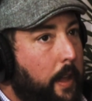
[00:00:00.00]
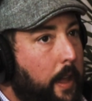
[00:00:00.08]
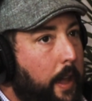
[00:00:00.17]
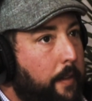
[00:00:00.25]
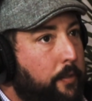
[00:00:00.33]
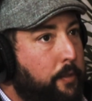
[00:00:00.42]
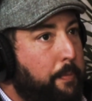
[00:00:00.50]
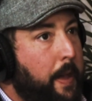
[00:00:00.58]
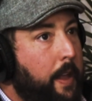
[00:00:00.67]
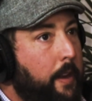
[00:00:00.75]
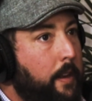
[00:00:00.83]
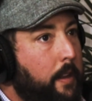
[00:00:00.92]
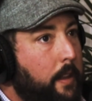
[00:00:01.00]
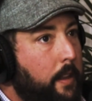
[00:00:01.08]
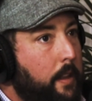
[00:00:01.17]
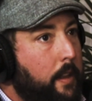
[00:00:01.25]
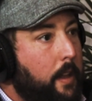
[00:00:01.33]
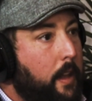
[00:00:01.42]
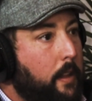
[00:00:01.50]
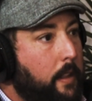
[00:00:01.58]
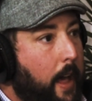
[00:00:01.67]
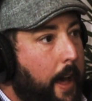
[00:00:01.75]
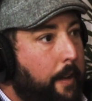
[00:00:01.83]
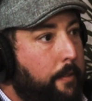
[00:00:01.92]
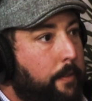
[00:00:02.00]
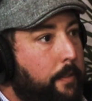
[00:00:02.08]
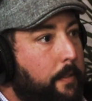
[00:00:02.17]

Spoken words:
have spent a lot of